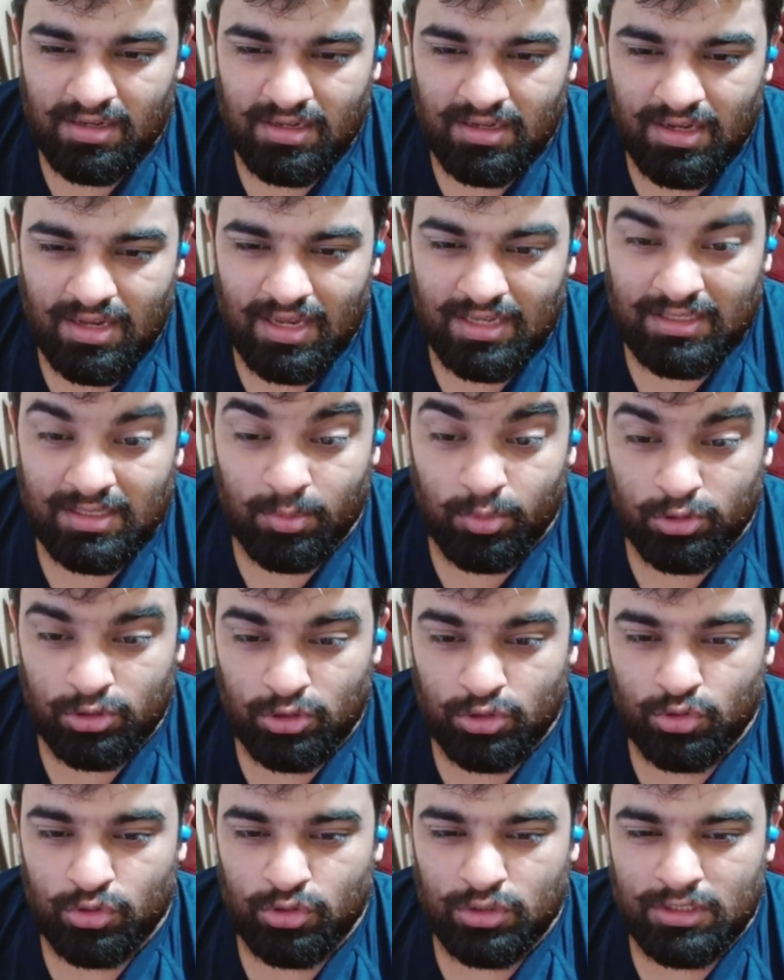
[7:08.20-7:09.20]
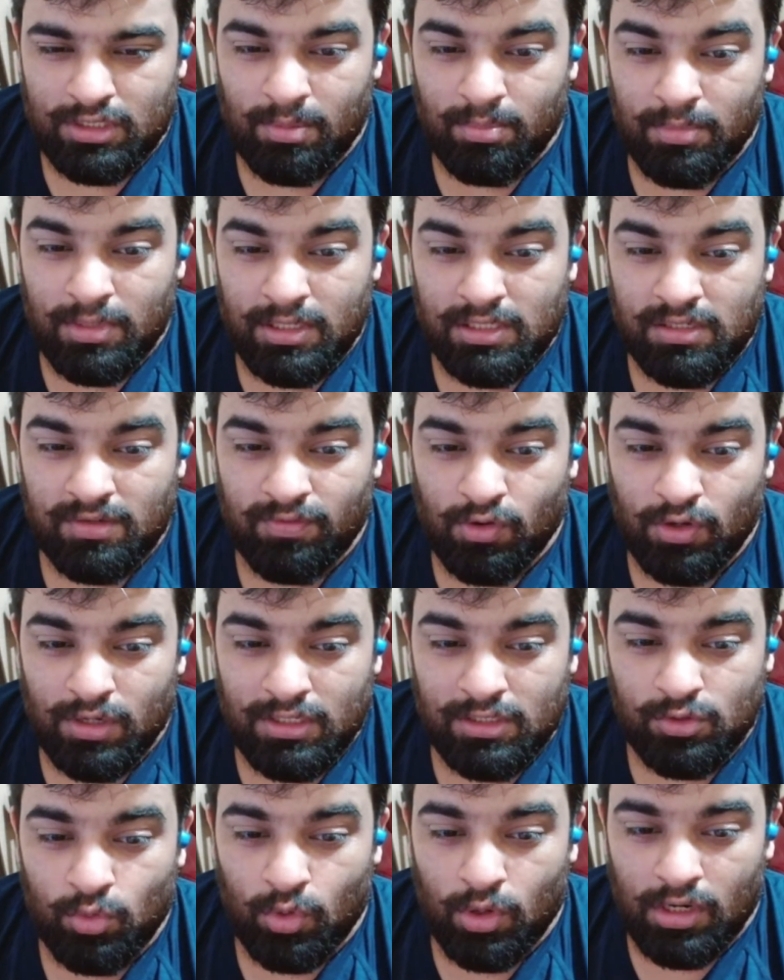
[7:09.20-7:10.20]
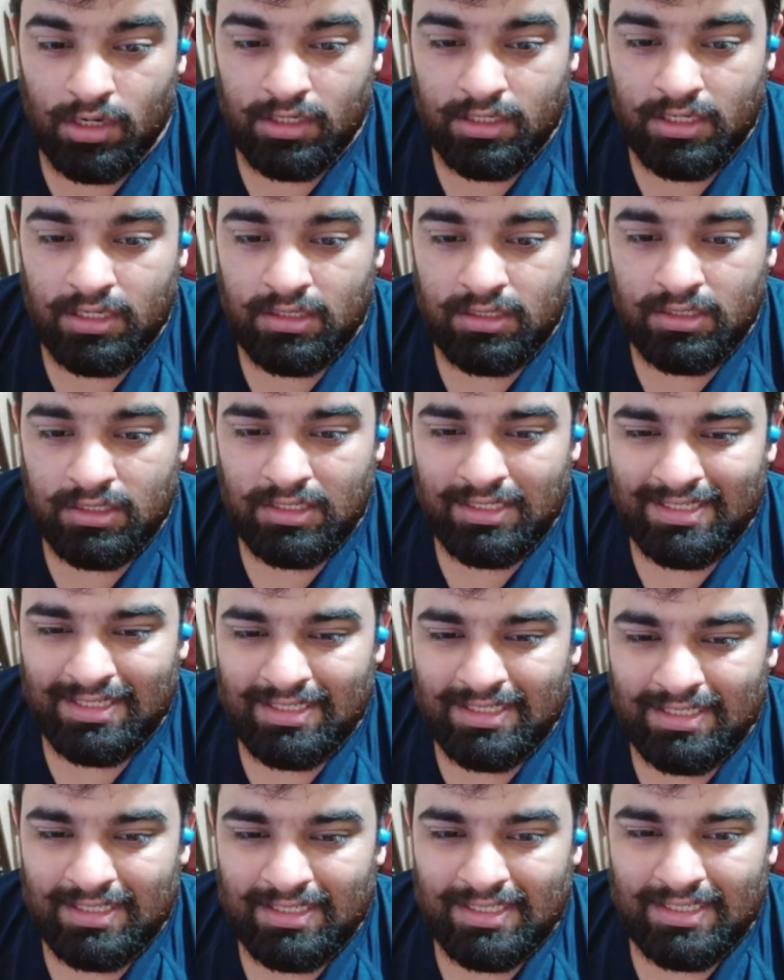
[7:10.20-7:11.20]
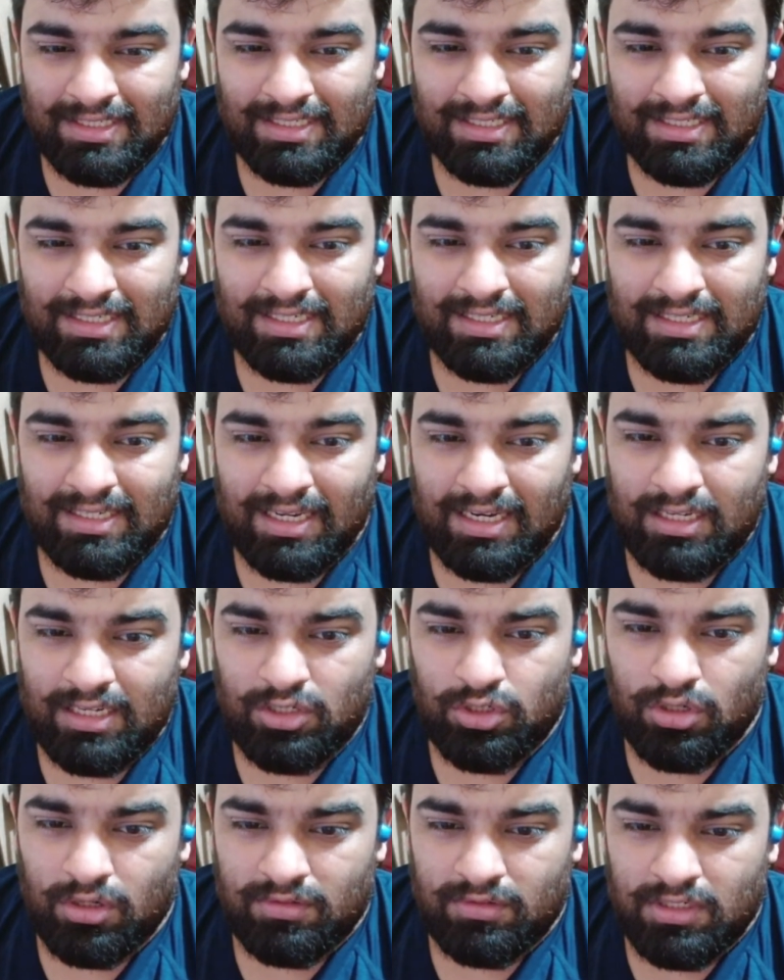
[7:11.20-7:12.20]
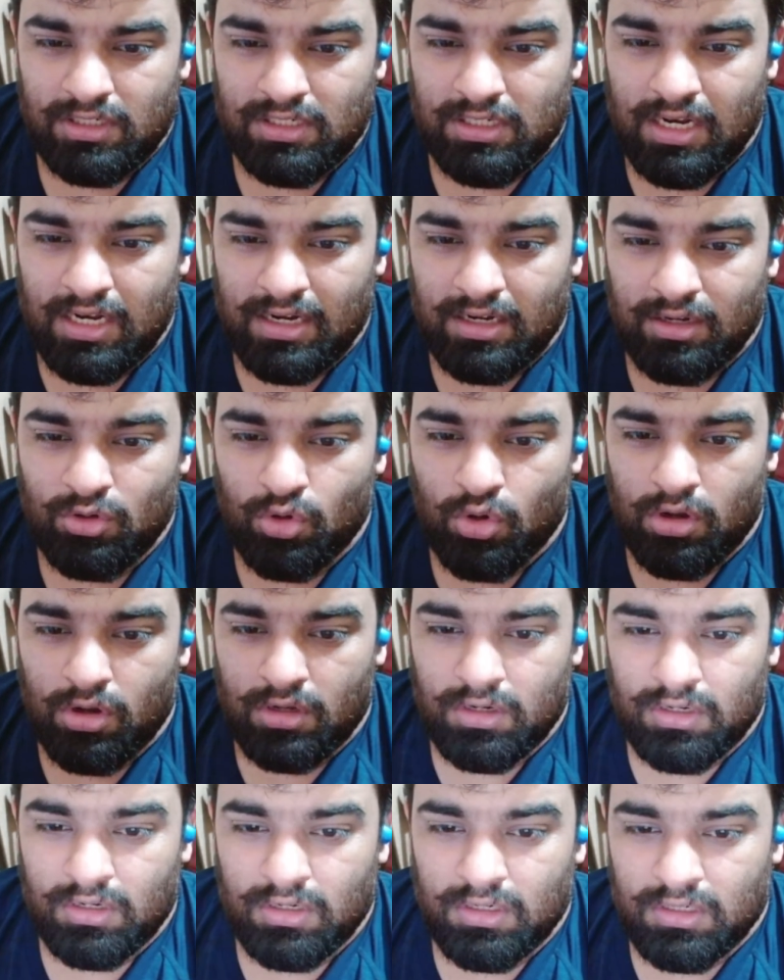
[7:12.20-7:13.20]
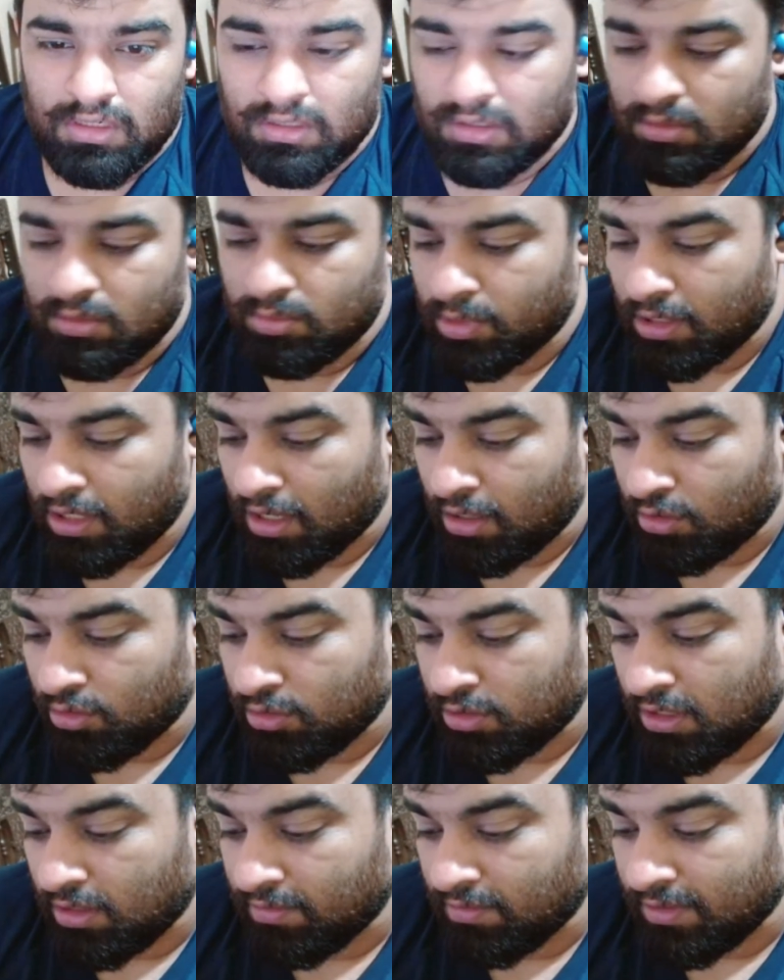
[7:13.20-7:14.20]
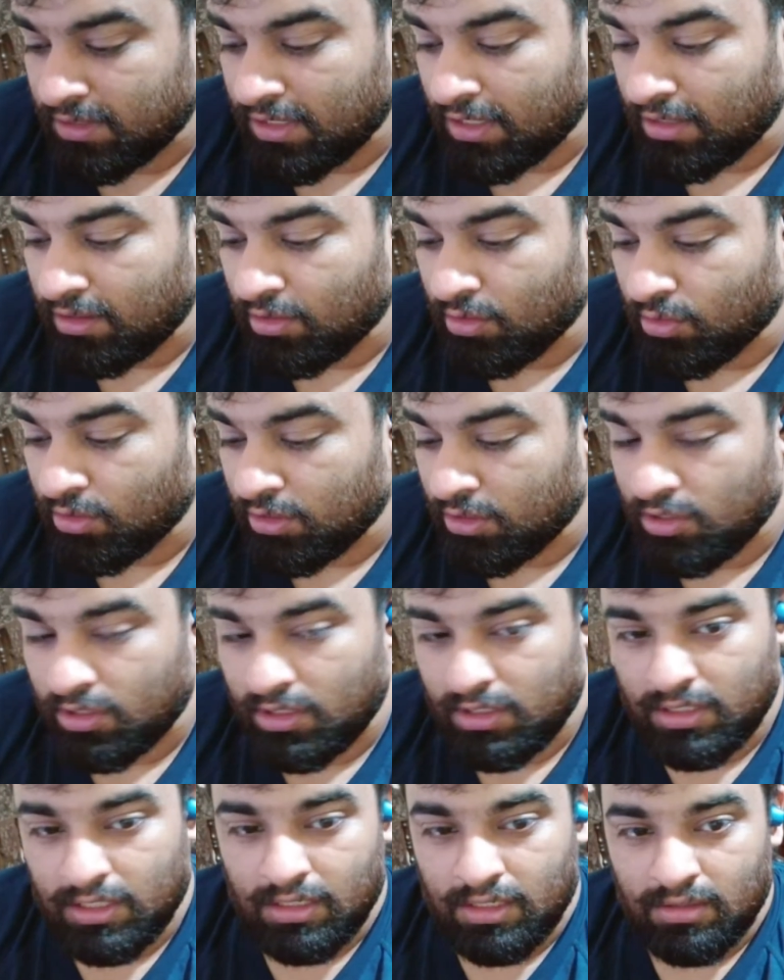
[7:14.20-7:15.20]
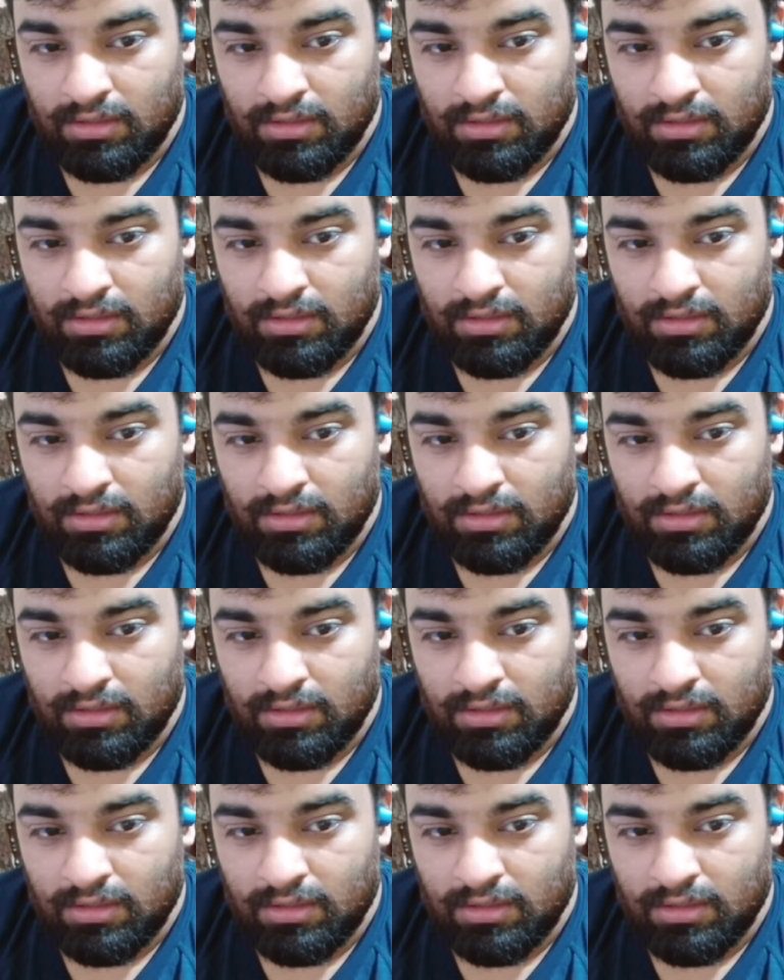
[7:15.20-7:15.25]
I suppose you could say missed for his quality. He really should have just let it go on Bernardo Silva's head, though, shouldn't he?